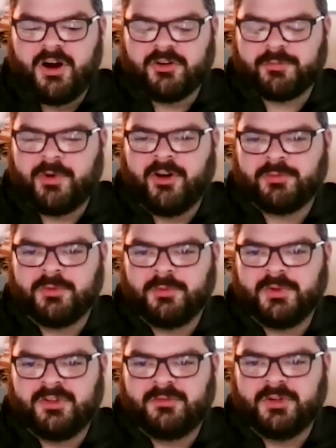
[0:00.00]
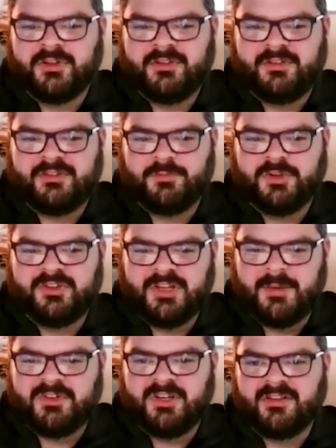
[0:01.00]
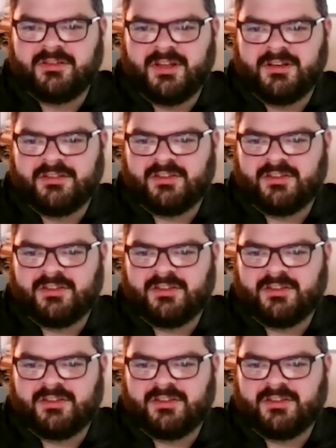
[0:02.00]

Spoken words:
of the hardest parts with DMT and